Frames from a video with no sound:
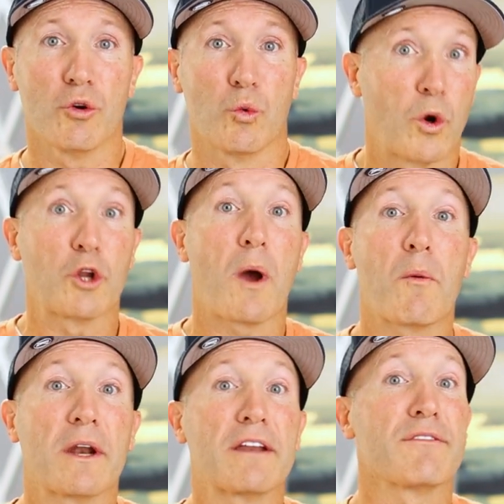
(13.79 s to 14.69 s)
Where do I
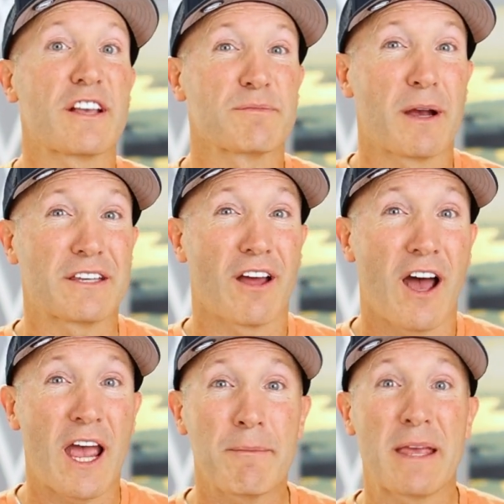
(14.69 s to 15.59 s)
want to invest my
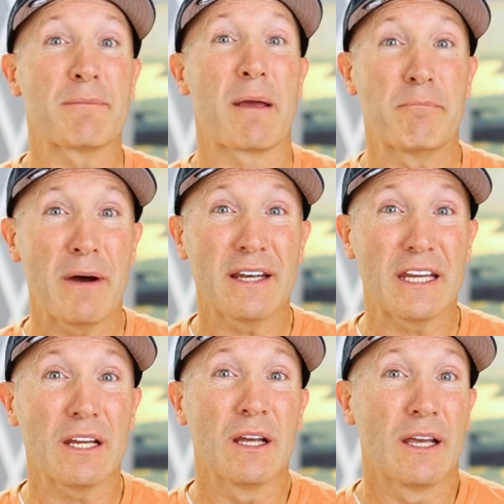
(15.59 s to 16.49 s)
time and my
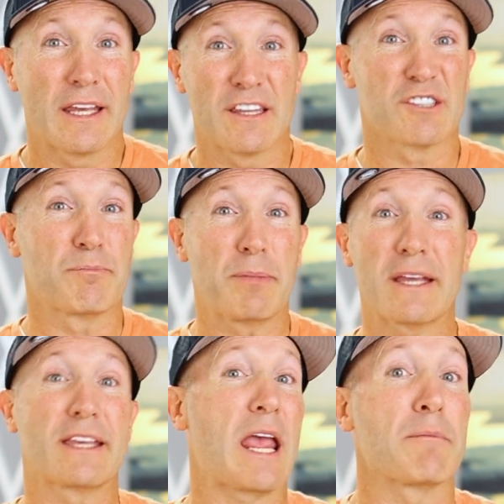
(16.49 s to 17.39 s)
money in this
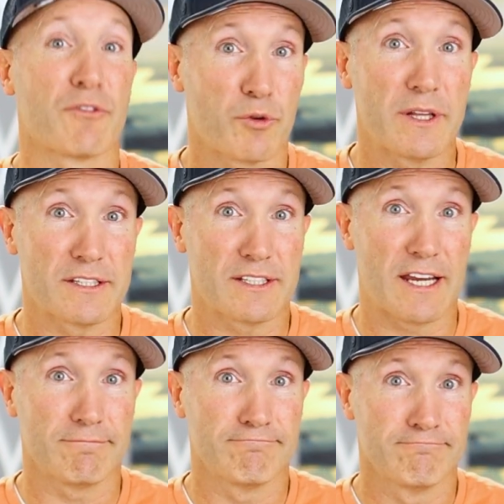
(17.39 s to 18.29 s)
big game of real estate?